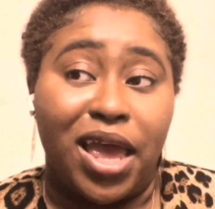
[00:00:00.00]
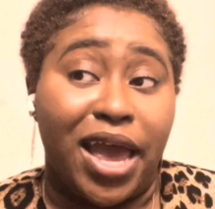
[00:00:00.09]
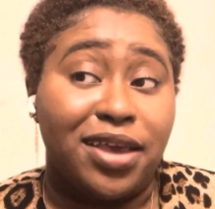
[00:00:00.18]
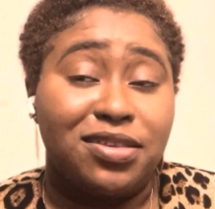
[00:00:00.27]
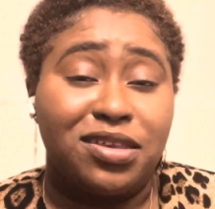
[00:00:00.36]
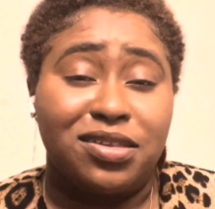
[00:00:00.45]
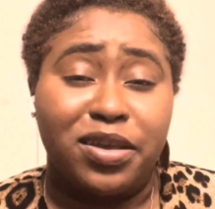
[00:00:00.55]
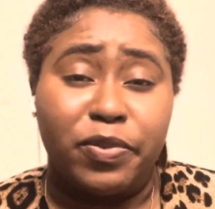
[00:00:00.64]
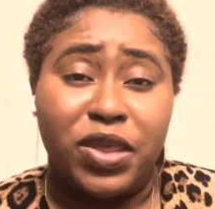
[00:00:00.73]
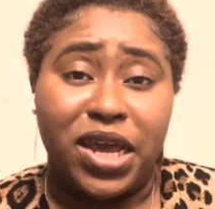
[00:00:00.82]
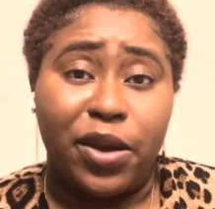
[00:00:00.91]
I see
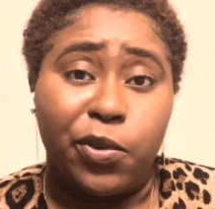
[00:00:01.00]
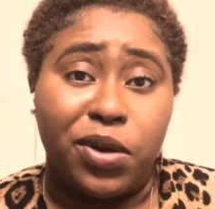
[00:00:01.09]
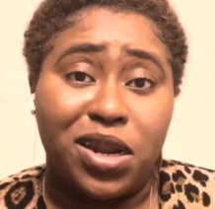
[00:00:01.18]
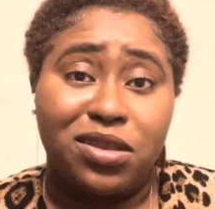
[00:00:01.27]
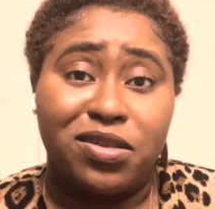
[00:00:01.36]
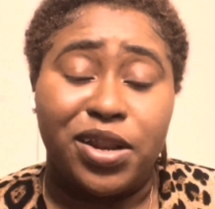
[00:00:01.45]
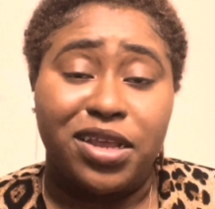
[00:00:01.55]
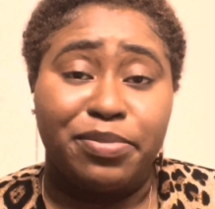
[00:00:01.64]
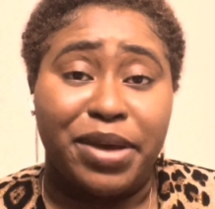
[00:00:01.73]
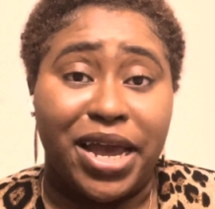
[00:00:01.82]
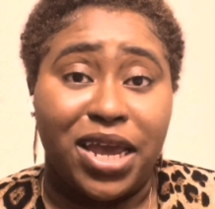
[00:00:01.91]
something I wanted, so let's
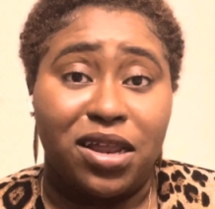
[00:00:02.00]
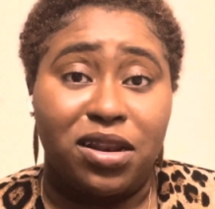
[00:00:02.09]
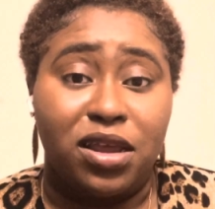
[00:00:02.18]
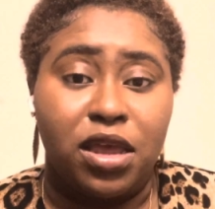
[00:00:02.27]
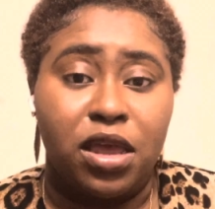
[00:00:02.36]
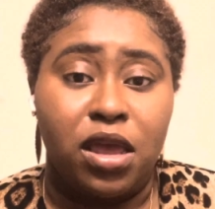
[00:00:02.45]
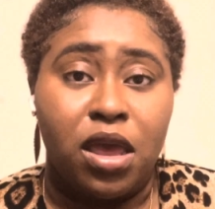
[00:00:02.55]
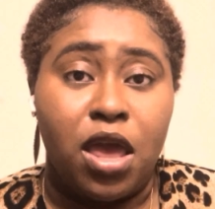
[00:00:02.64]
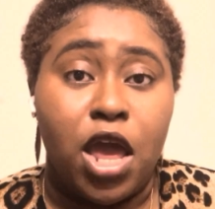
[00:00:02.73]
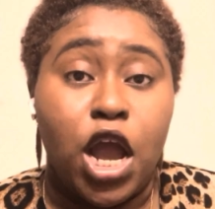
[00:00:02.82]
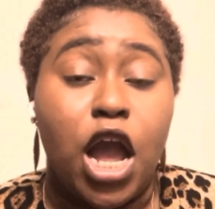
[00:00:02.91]
buy it.
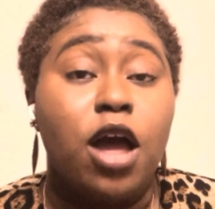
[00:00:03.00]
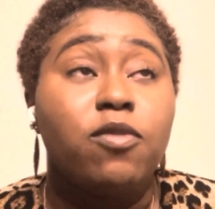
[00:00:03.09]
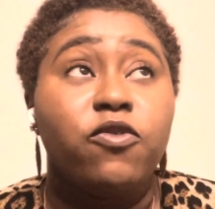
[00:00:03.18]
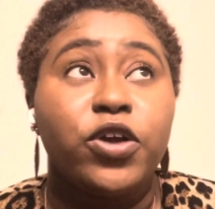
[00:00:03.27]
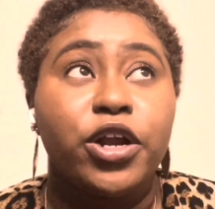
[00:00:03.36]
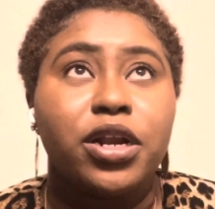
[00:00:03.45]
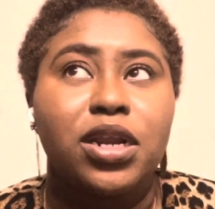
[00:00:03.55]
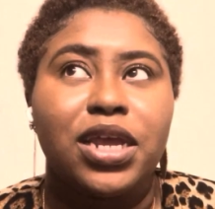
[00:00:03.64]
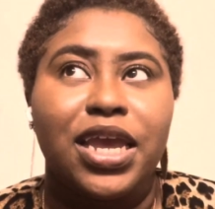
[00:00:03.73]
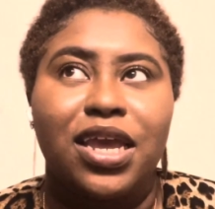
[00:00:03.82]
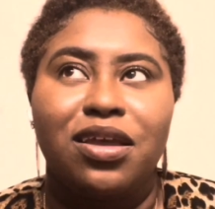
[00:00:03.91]
Comfort
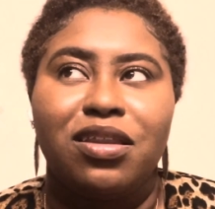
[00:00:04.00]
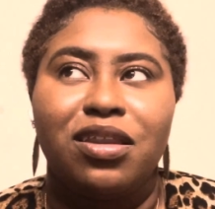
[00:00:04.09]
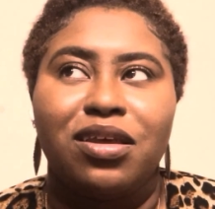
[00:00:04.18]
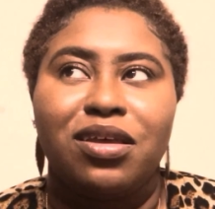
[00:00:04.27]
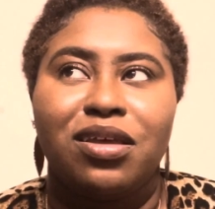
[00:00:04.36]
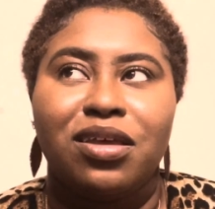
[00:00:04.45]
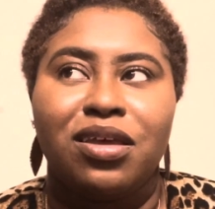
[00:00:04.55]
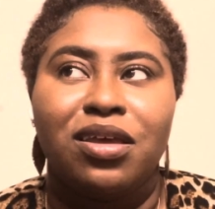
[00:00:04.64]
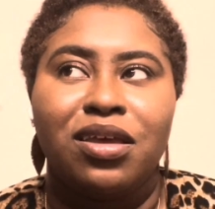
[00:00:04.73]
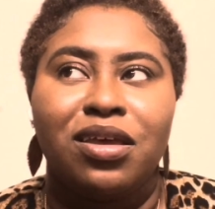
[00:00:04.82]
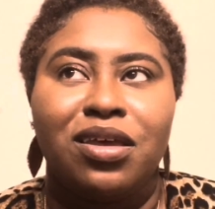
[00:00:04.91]
in
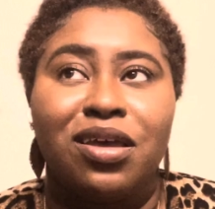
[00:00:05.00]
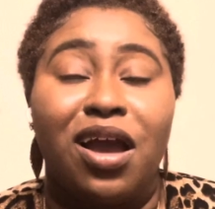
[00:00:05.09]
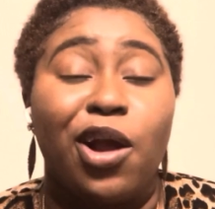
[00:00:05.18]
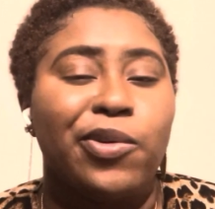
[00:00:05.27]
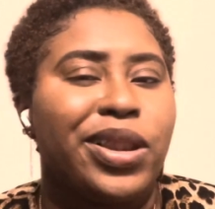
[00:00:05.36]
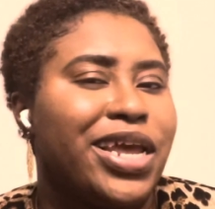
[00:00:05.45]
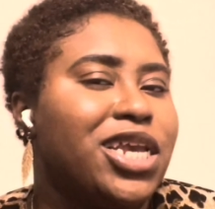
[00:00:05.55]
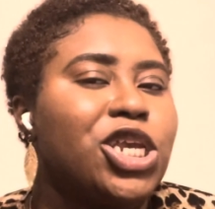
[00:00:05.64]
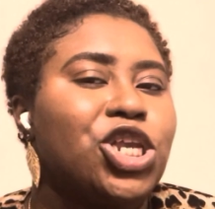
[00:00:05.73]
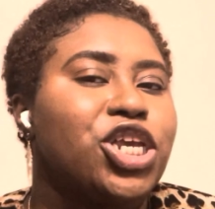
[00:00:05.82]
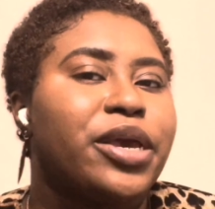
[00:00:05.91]
our
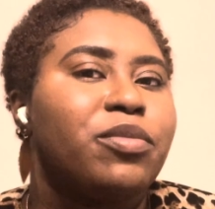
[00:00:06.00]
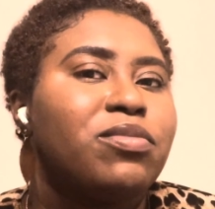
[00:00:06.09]
relationship